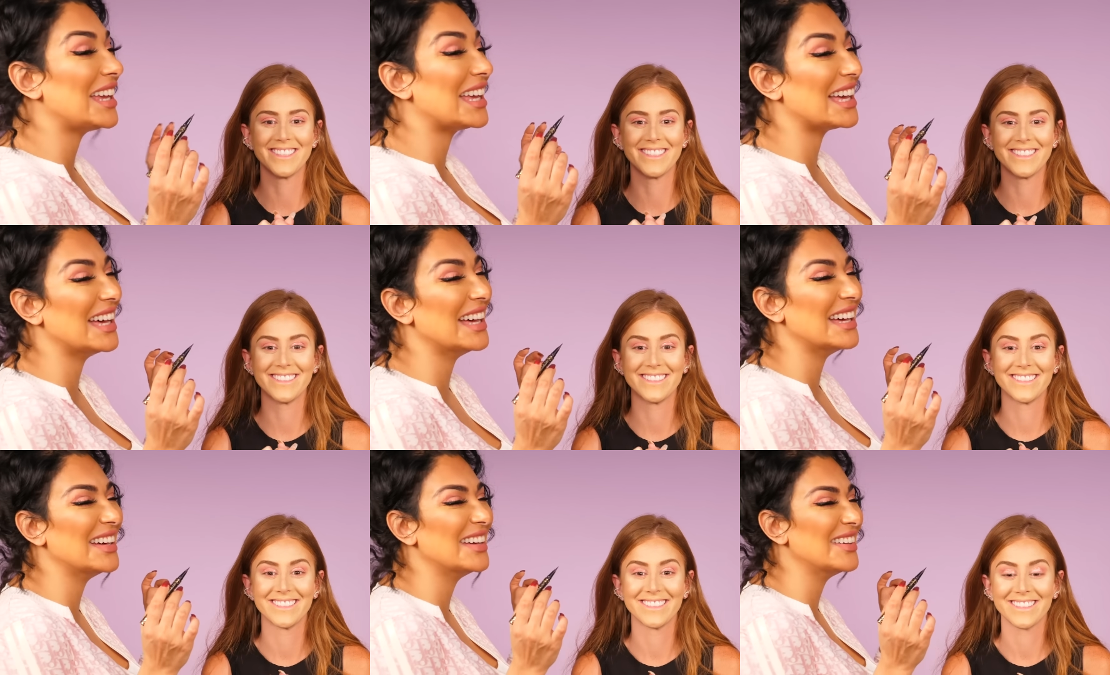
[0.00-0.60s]

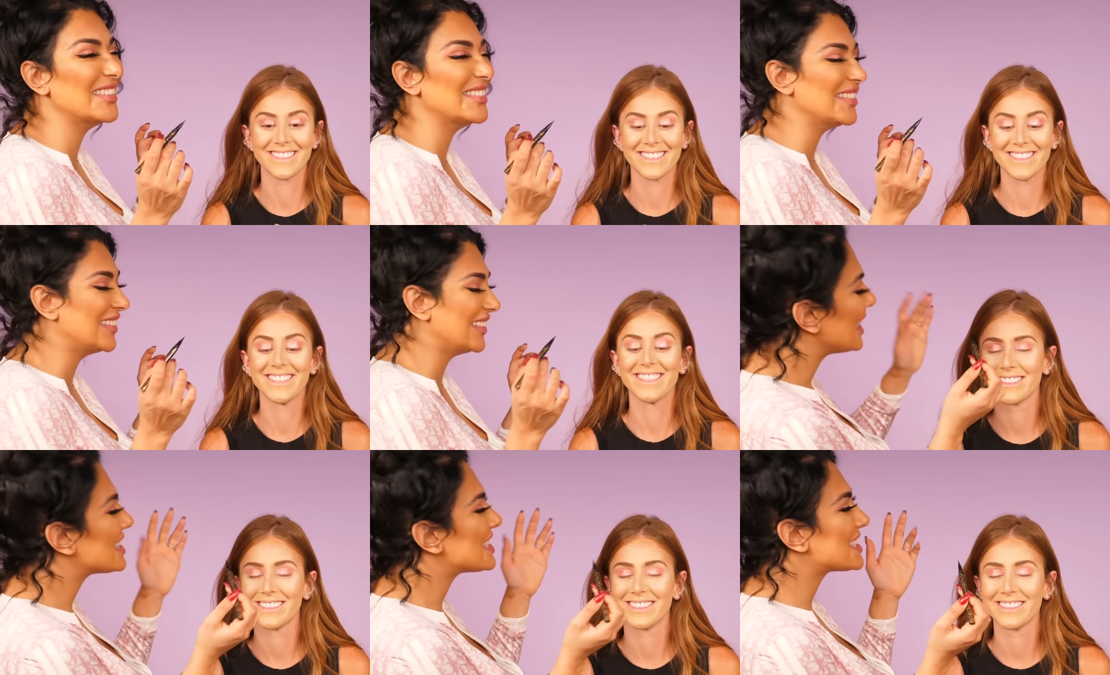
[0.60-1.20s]
Speaker 1: makeup.
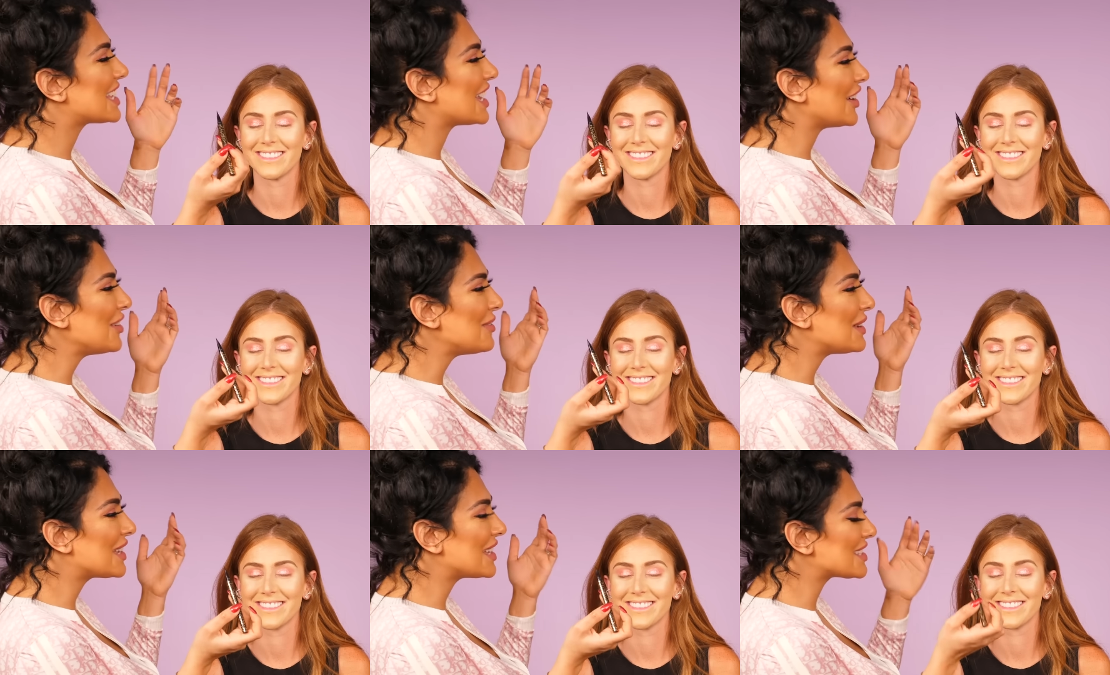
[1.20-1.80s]
It's scary
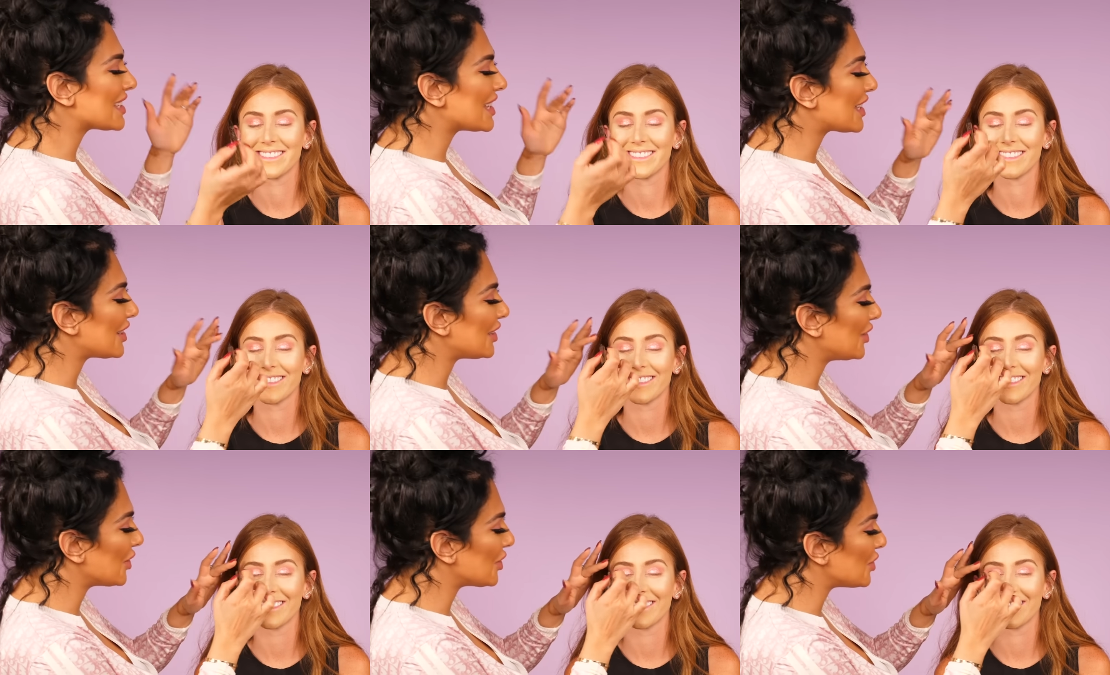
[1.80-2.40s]
because like, you
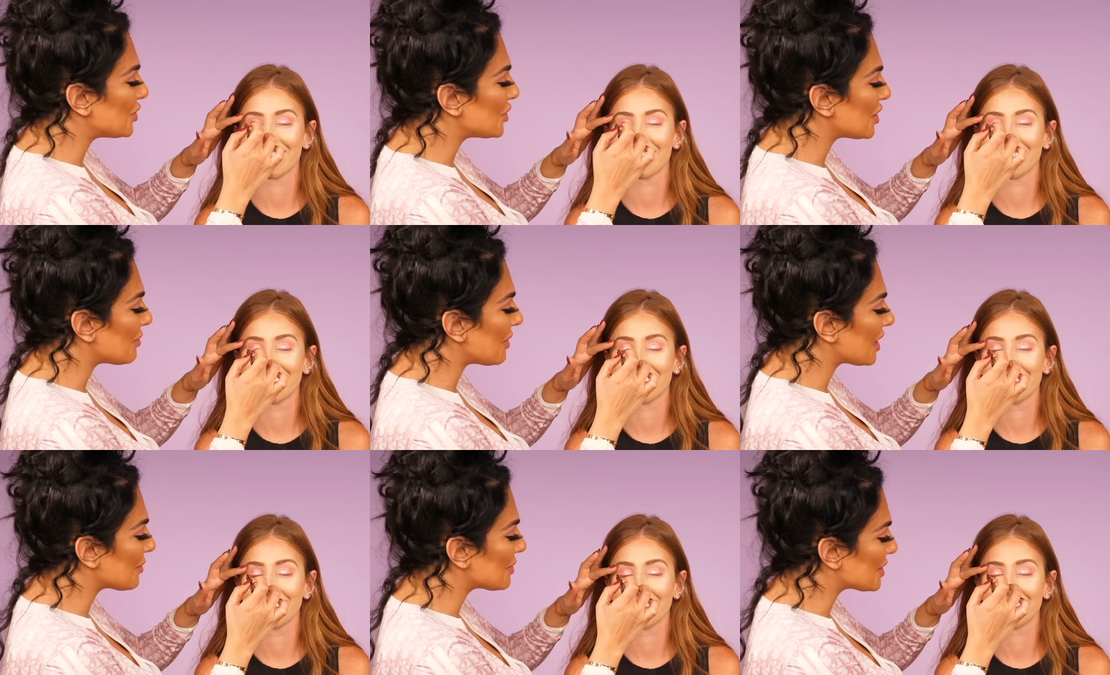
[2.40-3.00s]
know, you do the
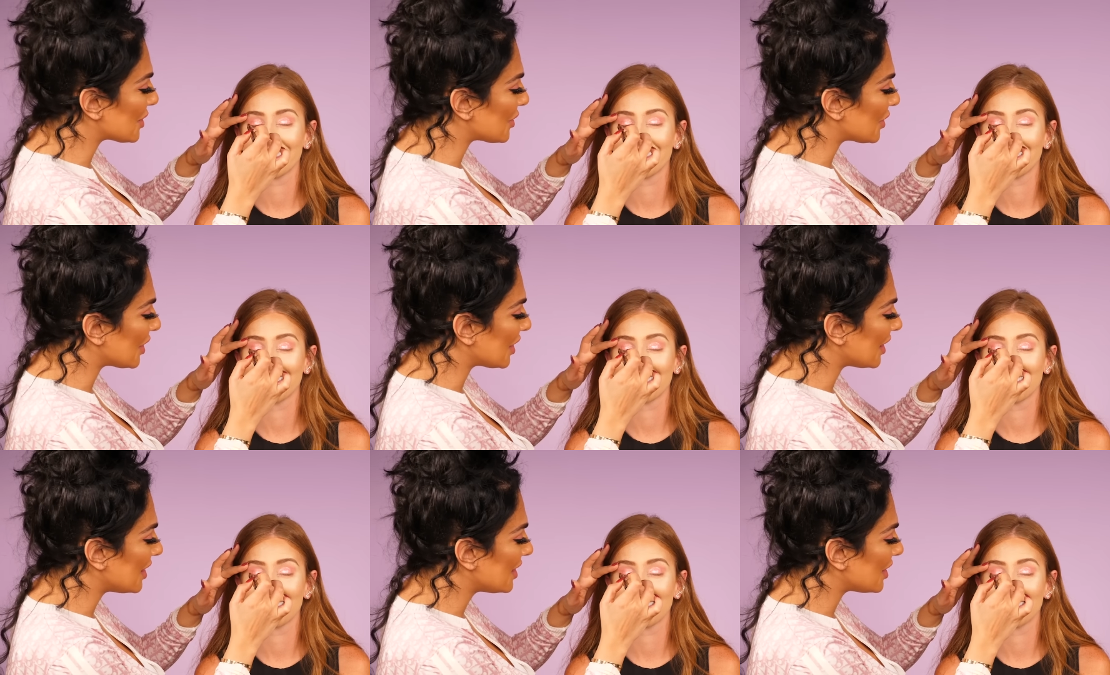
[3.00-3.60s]
makeup so
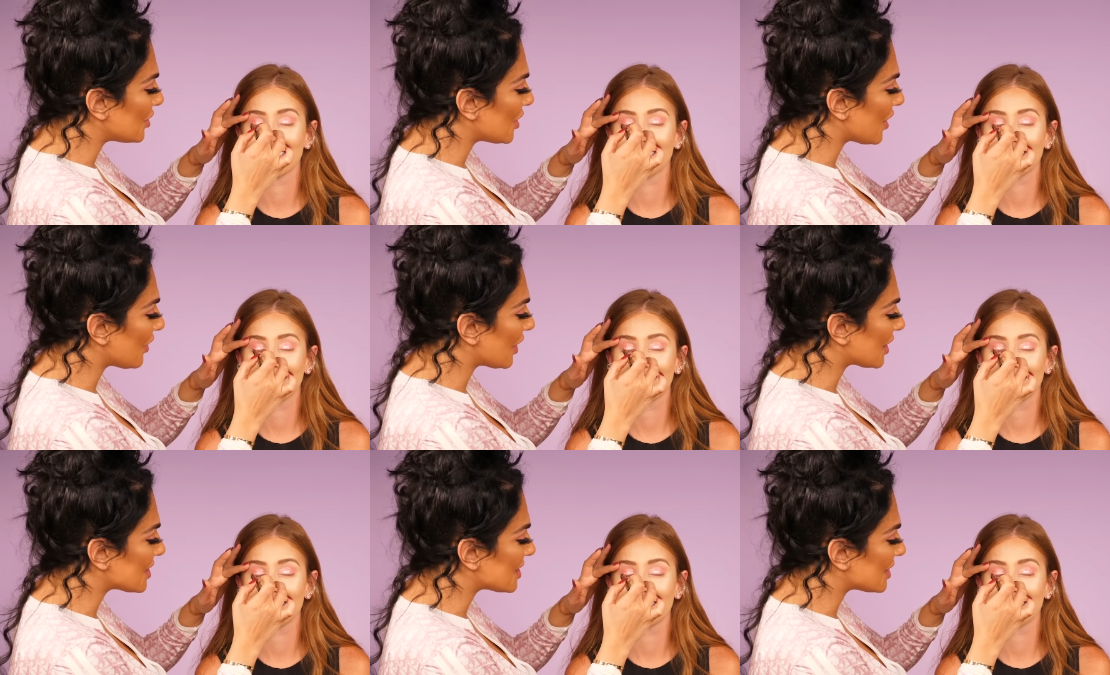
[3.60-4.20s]
good and you have
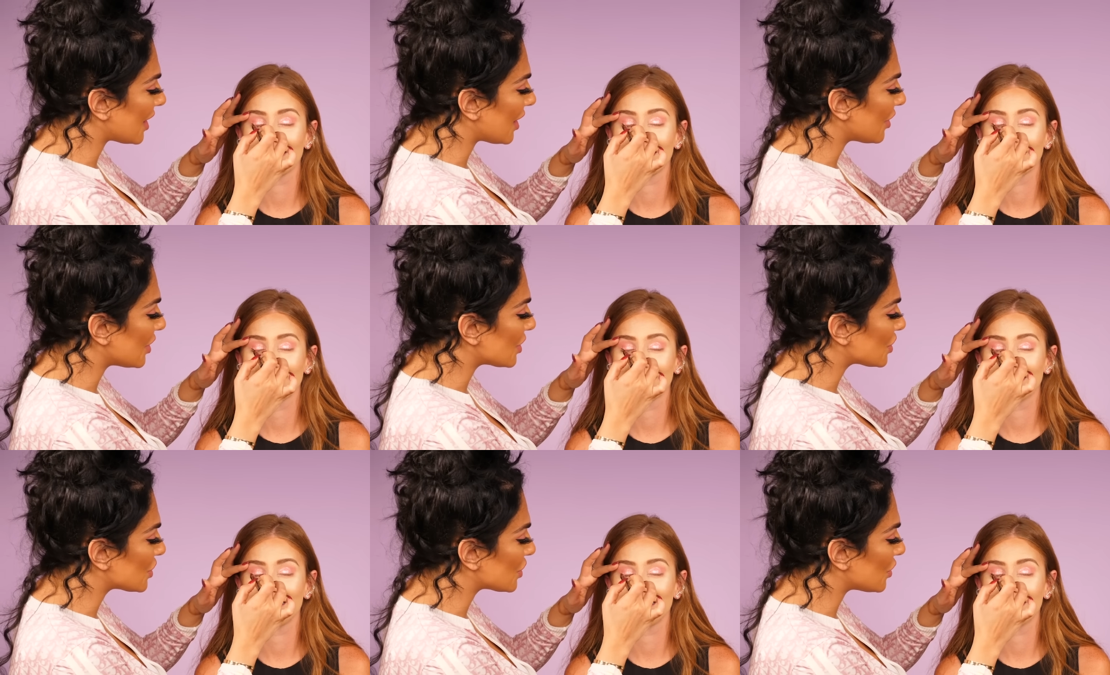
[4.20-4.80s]
like a style
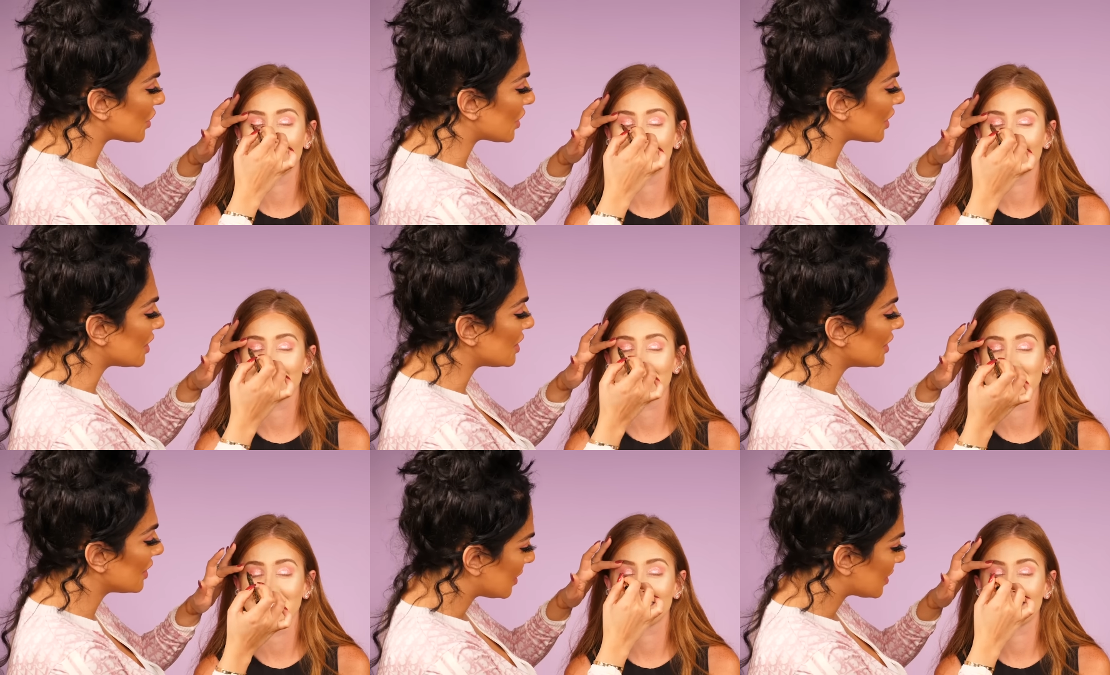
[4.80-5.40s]
that's so good.
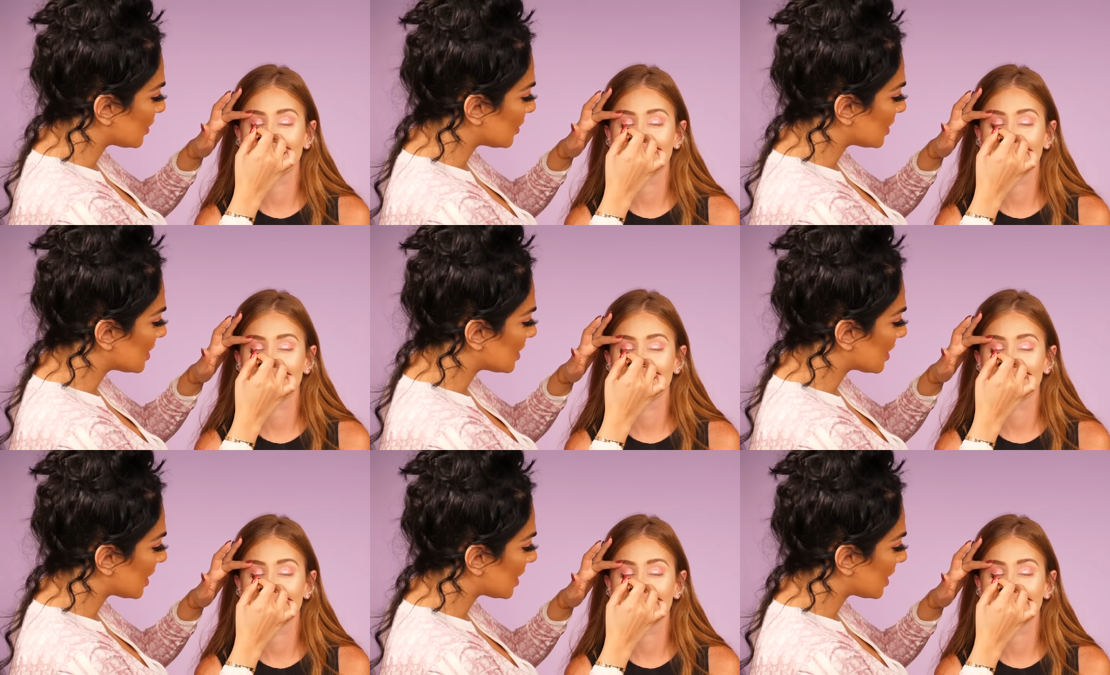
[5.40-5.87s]
And so it's